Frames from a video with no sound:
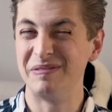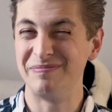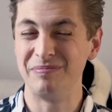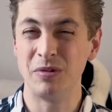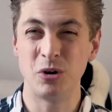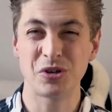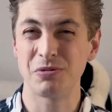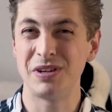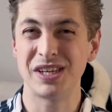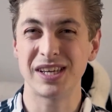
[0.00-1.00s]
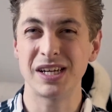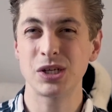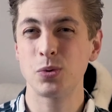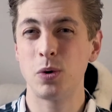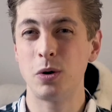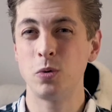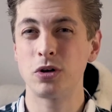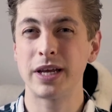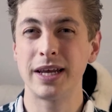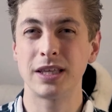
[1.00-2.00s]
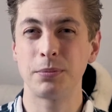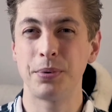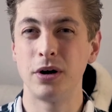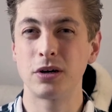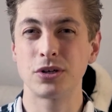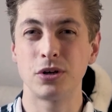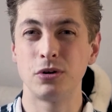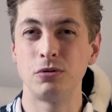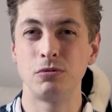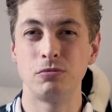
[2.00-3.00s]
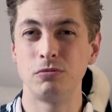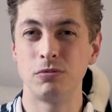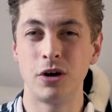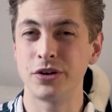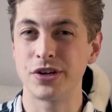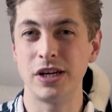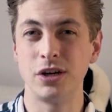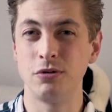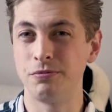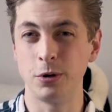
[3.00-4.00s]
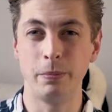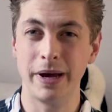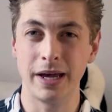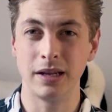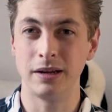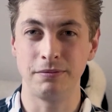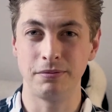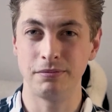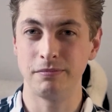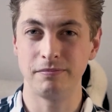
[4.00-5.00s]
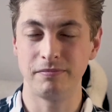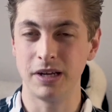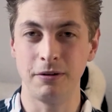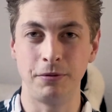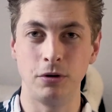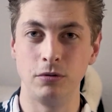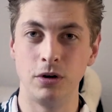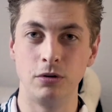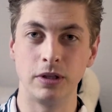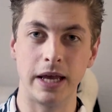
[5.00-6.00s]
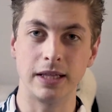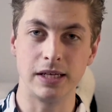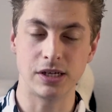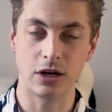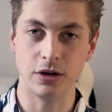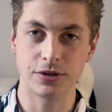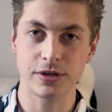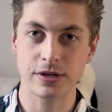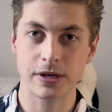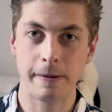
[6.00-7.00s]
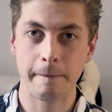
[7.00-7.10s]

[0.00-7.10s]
most of these things while working at the park. So honestly, don't feel bad if you don't get these classes.